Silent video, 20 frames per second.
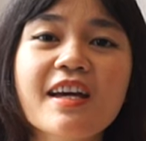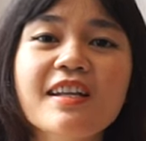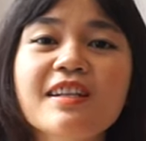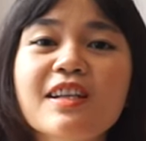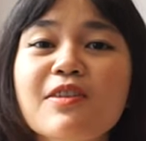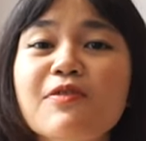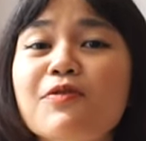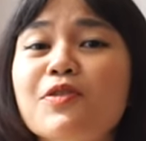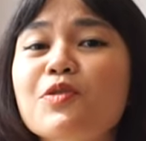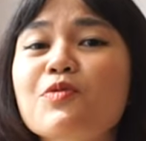
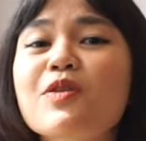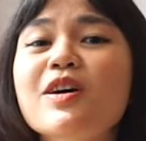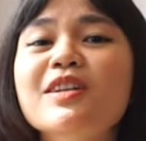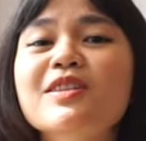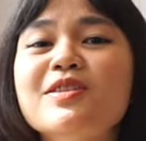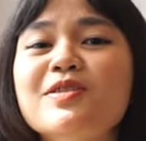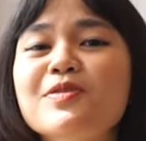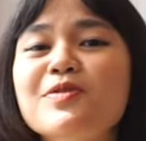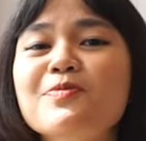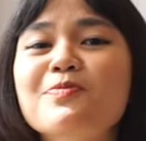And if you
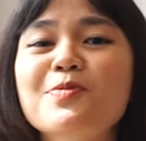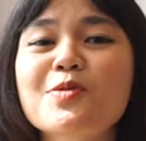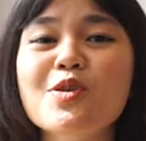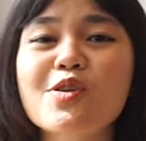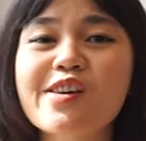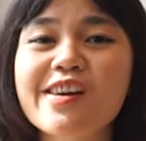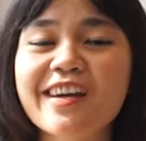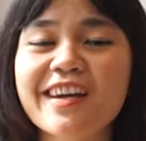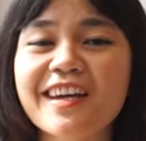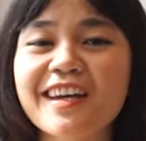want to
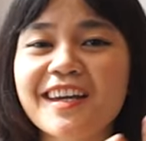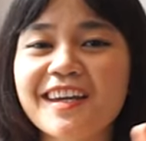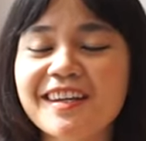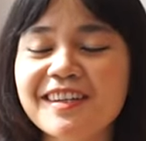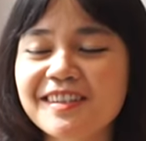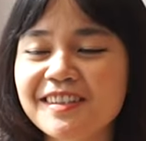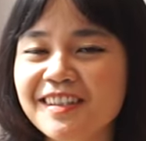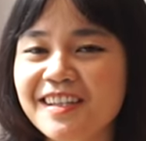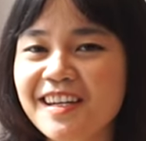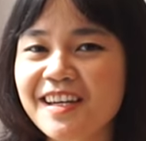book a
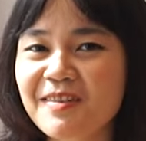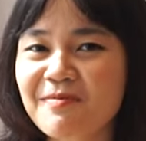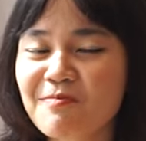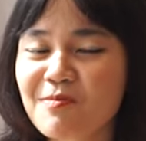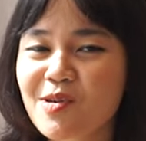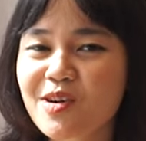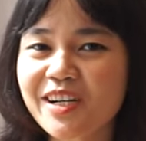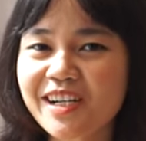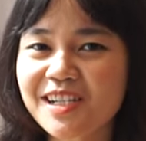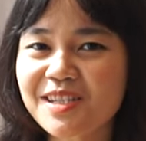more